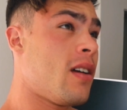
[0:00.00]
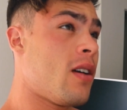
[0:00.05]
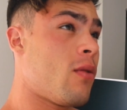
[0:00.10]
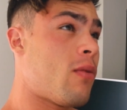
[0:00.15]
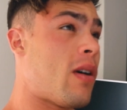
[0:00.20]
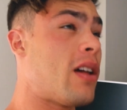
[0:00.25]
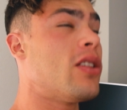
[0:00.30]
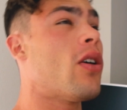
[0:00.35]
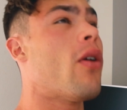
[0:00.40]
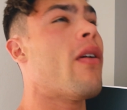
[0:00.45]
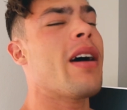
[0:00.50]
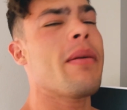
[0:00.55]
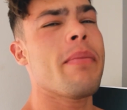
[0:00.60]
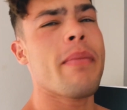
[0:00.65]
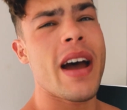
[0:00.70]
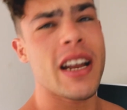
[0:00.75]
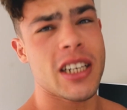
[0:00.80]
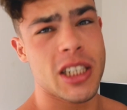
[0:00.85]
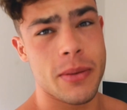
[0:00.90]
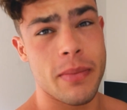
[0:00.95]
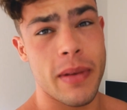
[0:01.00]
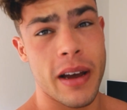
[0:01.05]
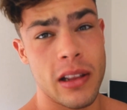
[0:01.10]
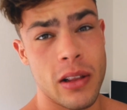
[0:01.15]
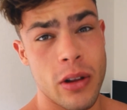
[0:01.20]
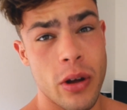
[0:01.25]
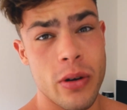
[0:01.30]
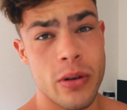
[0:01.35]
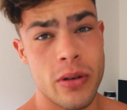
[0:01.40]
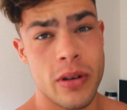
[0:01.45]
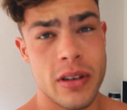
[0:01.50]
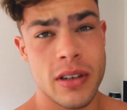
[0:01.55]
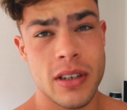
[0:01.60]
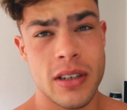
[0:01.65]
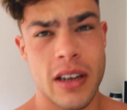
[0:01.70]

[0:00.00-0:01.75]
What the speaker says: Well, no, I matched my low,